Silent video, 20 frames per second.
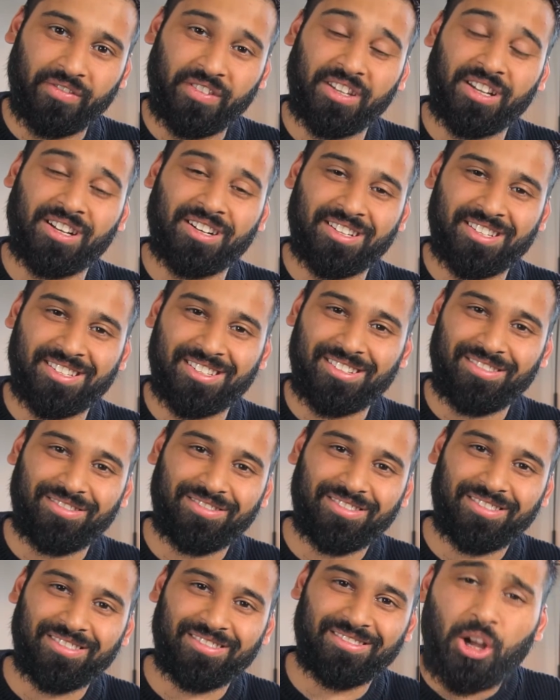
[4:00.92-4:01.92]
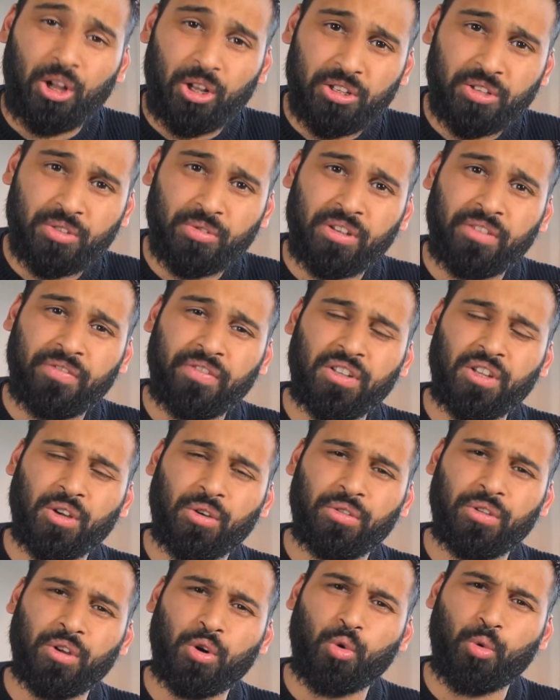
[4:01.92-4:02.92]
V R stuff. Also, if you
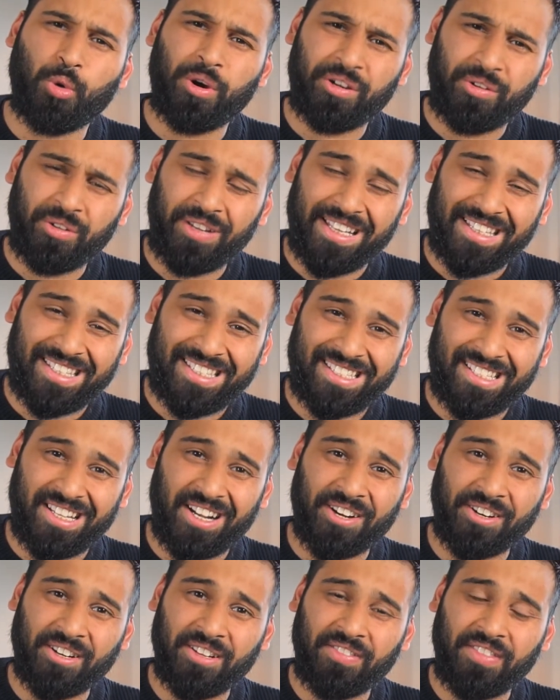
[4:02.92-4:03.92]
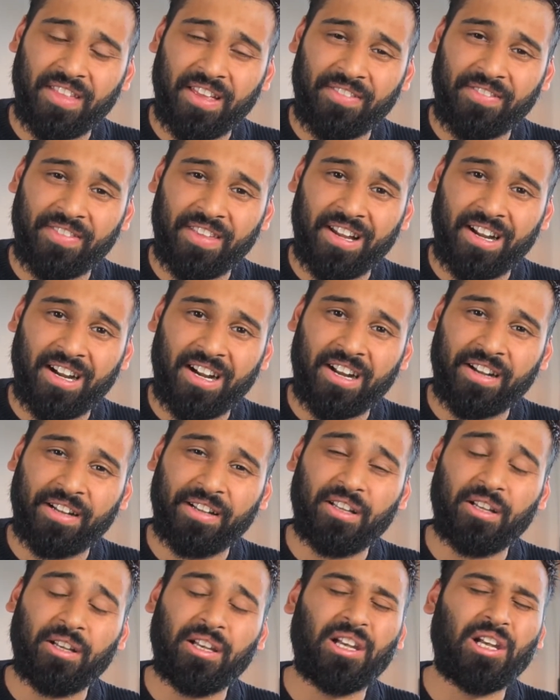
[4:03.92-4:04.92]
don't know where to get started, then there are
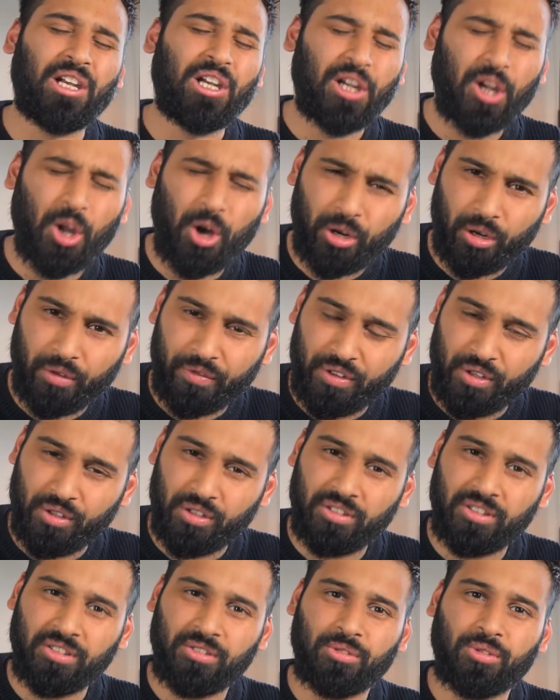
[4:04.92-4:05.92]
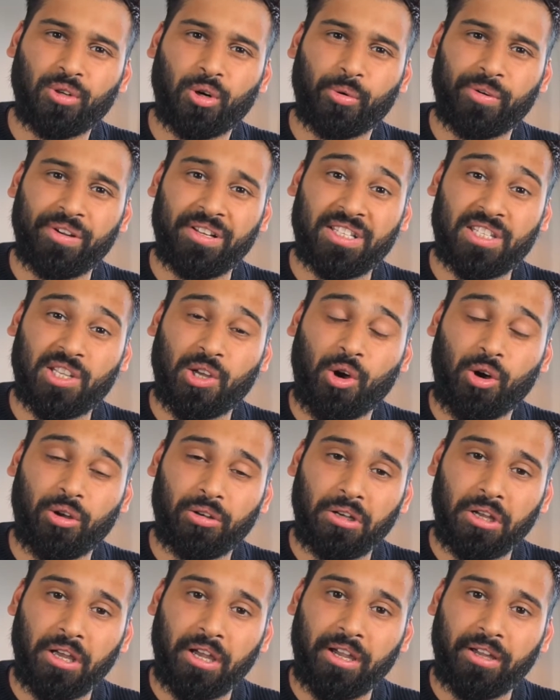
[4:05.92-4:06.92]
a lot of Unity tutorials
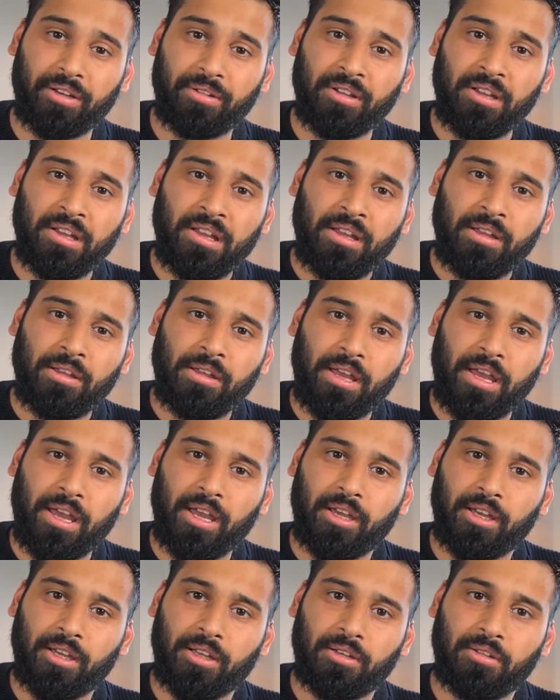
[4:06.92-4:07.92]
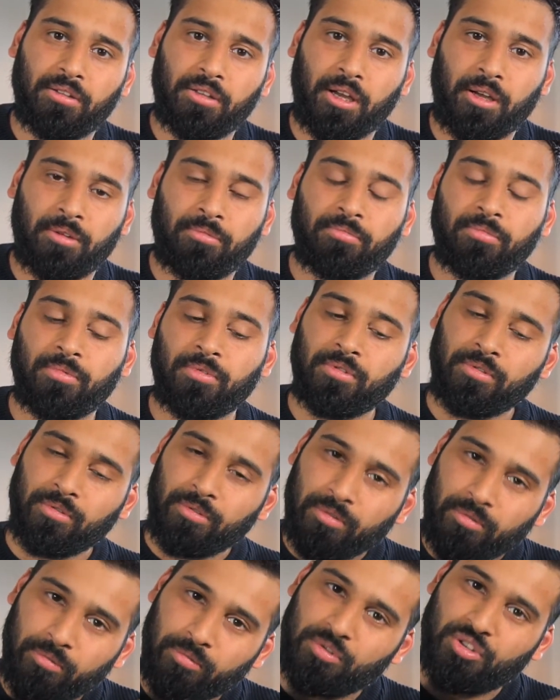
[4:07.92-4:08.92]
online, and yeah,
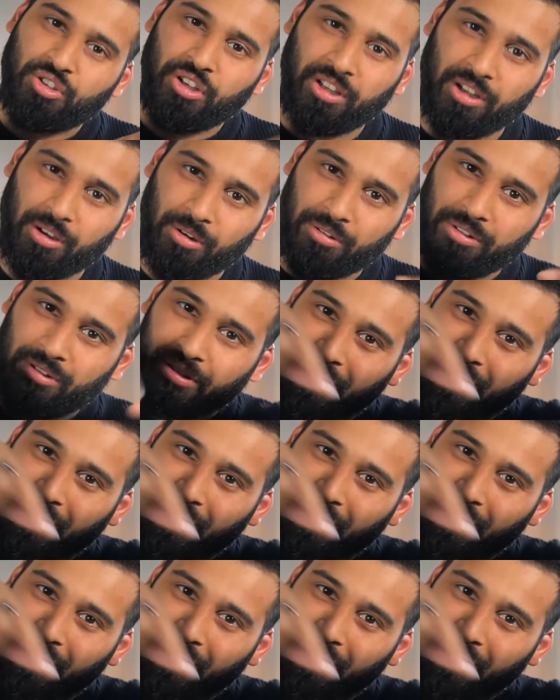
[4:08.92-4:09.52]
check out